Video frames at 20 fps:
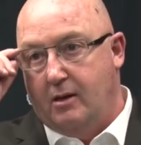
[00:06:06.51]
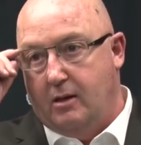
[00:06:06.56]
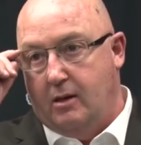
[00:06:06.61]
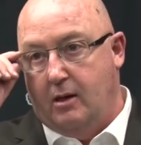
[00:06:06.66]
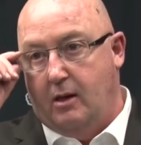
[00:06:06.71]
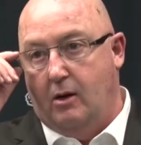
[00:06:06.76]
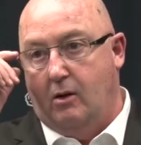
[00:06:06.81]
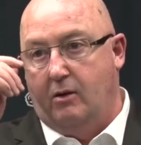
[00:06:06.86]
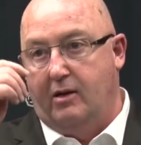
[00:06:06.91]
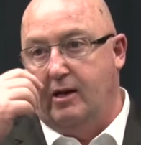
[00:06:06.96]

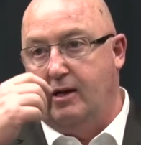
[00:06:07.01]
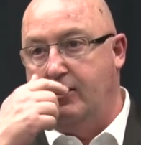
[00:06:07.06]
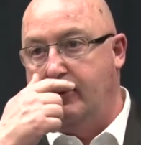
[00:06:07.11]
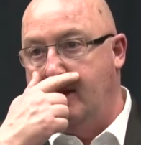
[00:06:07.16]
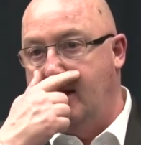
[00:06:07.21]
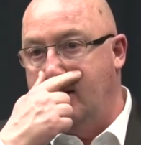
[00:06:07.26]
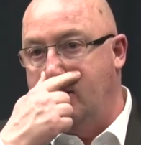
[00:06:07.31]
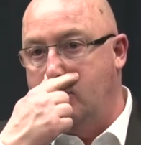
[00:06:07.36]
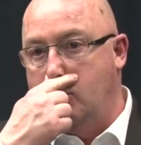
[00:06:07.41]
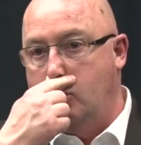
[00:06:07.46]
you know, in
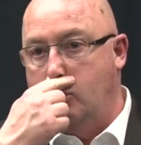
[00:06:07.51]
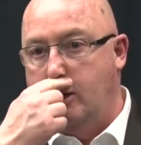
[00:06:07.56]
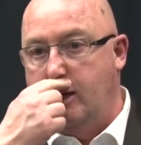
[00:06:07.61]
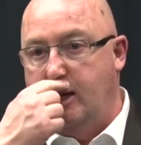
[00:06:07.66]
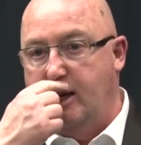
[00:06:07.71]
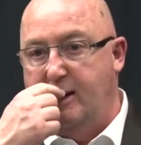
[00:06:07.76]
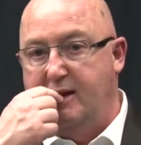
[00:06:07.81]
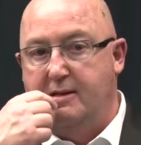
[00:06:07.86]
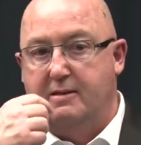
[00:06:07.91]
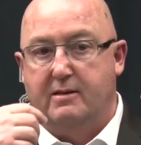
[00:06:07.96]
that
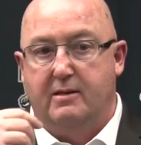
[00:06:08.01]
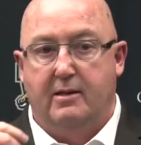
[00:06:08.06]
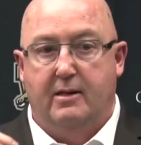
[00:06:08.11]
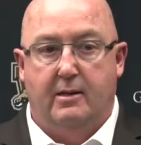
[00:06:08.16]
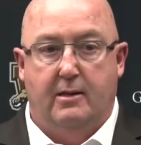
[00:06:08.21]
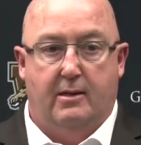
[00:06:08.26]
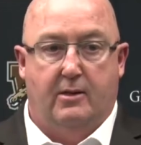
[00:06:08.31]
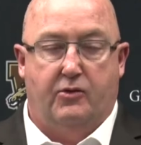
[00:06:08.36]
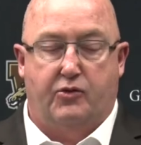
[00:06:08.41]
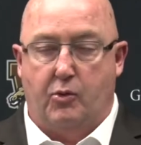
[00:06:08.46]
we
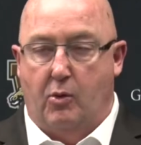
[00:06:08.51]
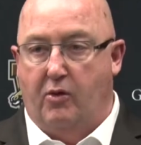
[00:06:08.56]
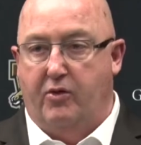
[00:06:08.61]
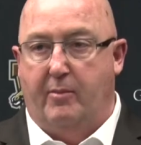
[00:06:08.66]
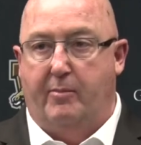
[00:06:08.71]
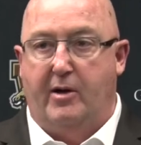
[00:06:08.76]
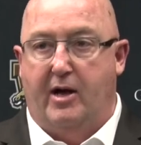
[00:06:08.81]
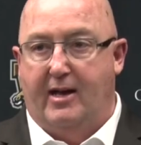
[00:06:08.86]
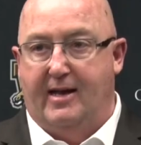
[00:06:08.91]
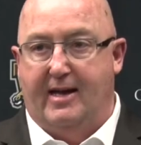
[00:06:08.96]
throw
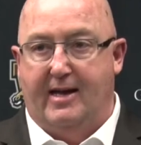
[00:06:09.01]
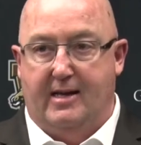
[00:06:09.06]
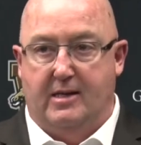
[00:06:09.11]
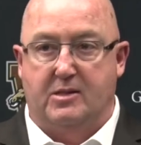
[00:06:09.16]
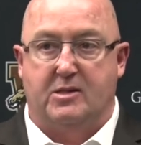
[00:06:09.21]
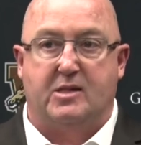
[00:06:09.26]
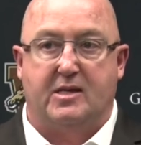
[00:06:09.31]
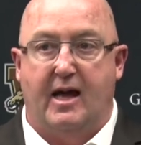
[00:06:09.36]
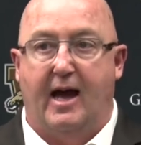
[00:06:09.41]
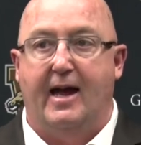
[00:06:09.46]
the ball
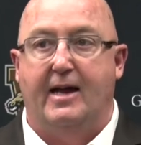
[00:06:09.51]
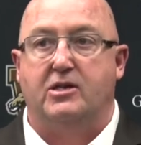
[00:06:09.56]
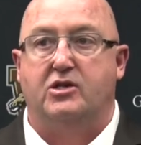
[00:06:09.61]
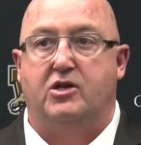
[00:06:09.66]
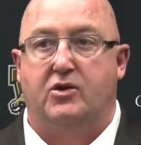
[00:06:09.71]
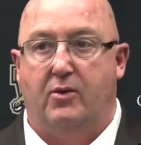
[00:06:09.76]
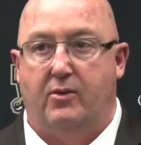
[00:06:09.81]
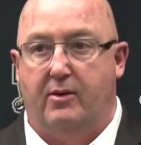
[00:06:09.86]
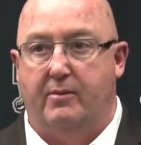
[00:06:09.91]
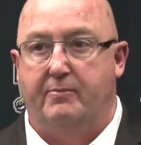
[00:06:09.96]
inside
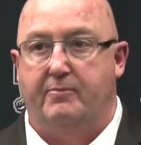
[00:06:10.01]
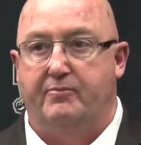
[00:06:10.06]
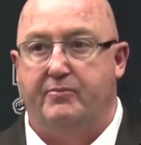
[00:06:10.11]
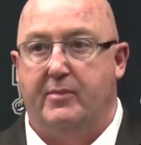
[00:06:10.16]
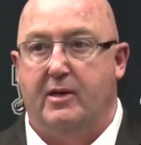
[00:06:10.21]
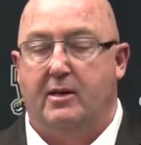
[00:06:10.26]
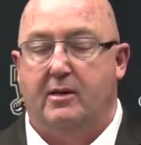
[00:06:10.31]
to him